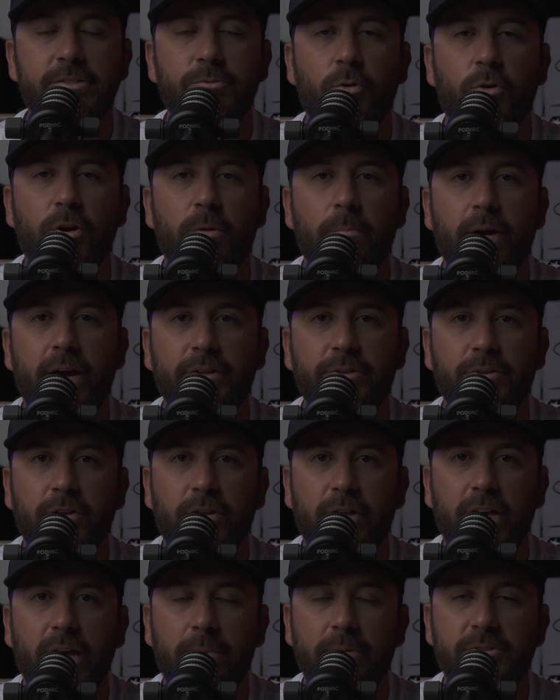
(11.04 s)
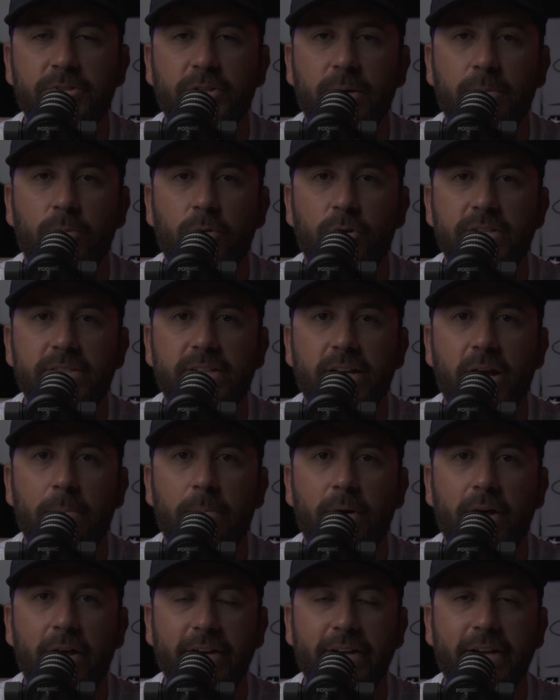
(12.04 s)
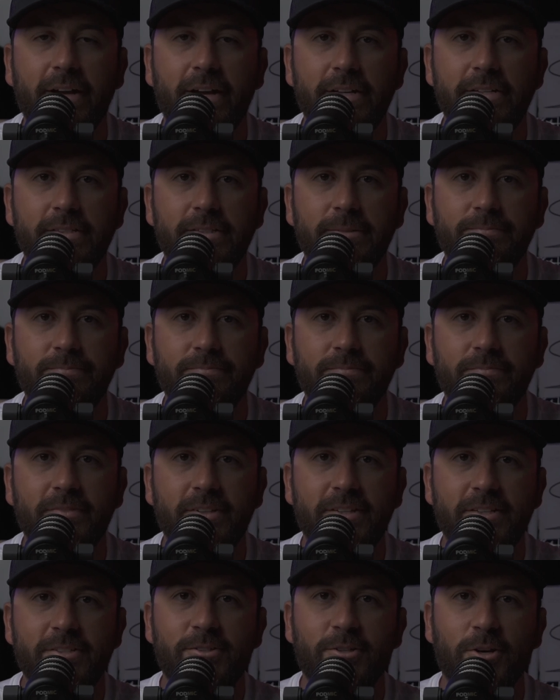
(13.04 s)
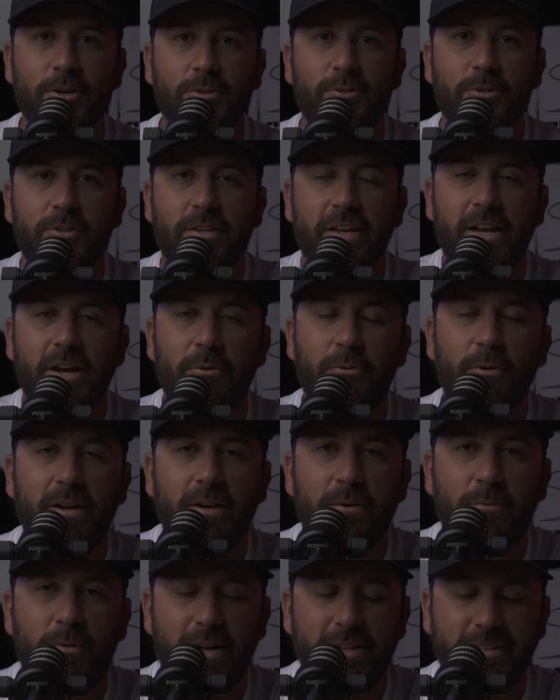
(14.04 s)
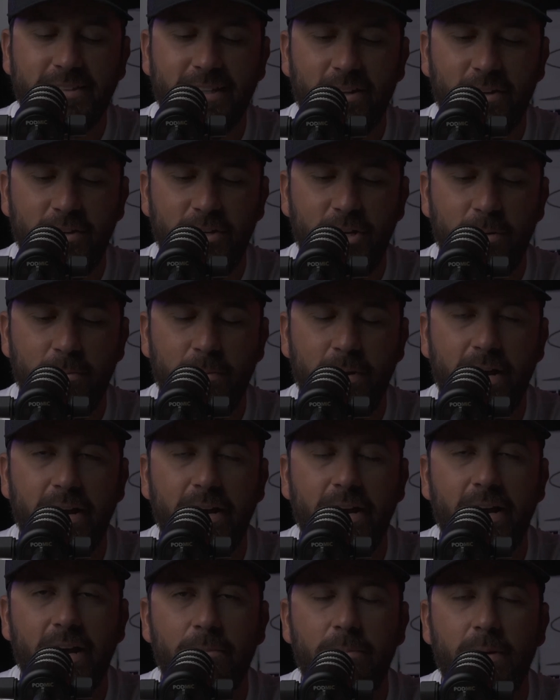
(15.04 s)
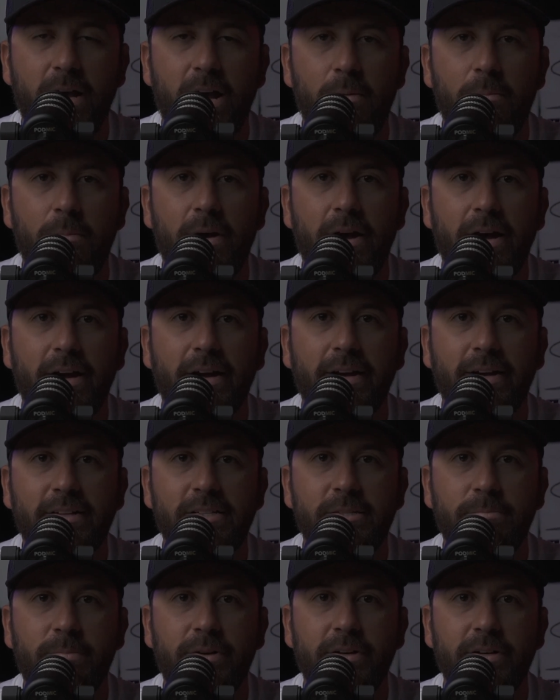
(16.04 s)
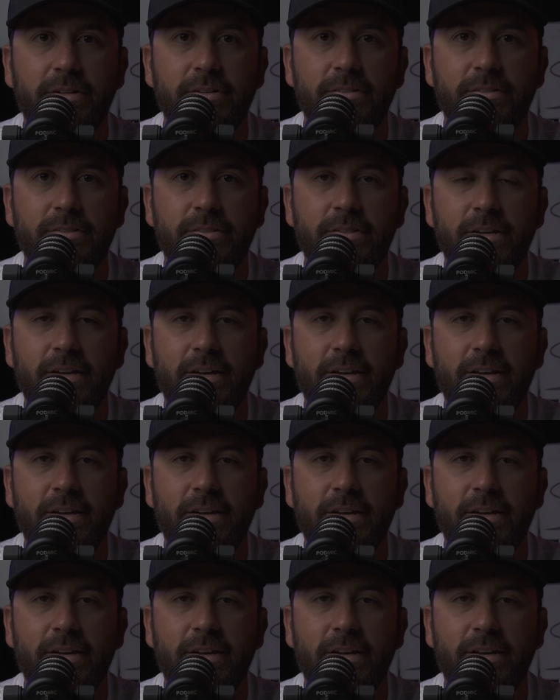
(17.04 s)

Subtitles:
welcome back to another episode of Moy Style Podcast. So today I really want to tell you about my experience